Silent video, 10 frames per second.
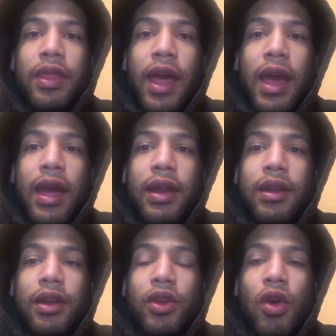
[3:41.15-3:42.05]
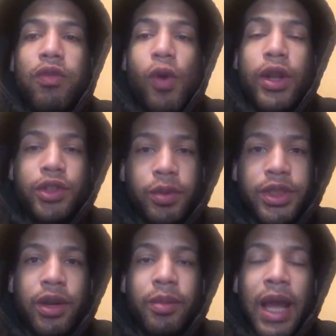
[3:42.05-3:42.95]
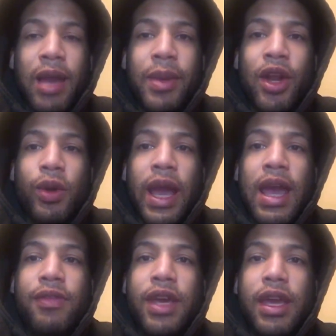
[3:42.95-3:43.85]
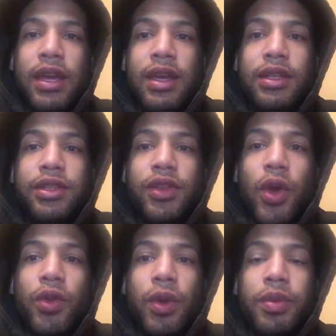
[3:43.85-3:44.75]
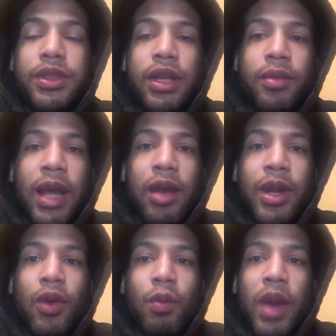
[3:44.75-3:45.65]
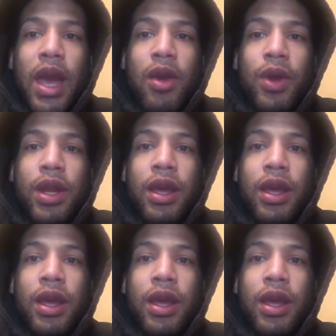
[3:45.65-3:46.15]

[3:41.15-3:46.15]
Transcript: that 42% of black men don't have kids, 33% of black men are married,